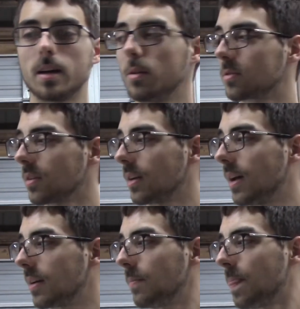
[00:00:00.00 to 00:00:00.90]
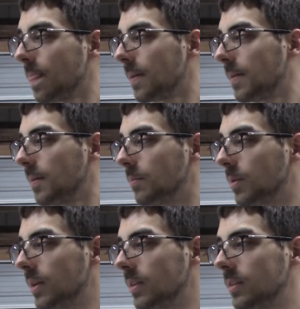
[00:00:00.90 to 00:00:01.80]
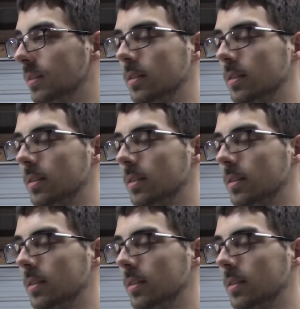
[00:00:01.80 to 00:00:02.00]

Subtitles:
He was looking at it, but